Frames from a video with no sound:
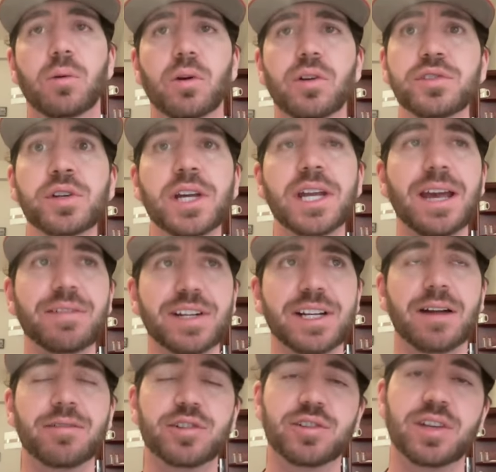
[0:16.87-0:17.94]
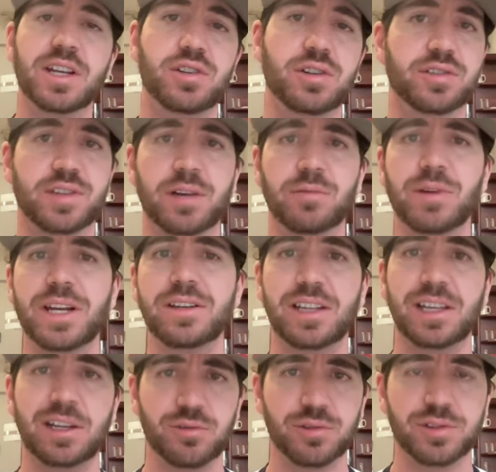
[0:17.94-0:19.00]
We're also going to have a conversation because I read
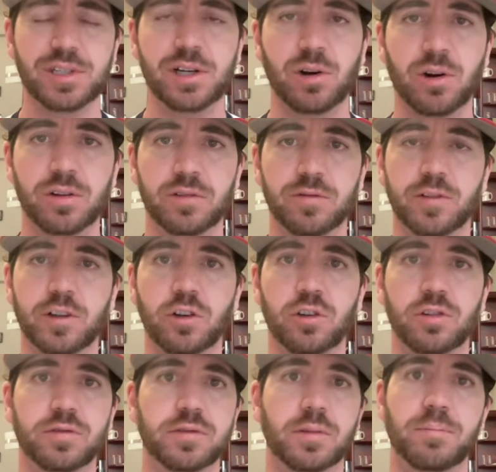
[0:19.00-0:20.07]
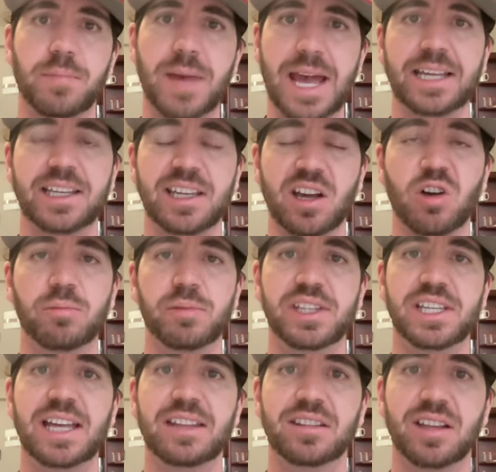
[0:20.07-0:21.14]
an interesting article from Matt Gelb
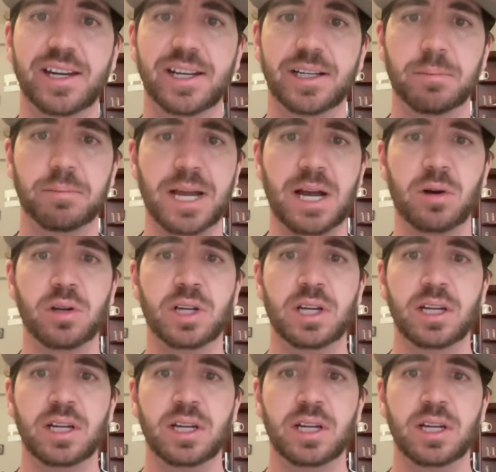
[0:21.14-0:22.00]
in The Athletic about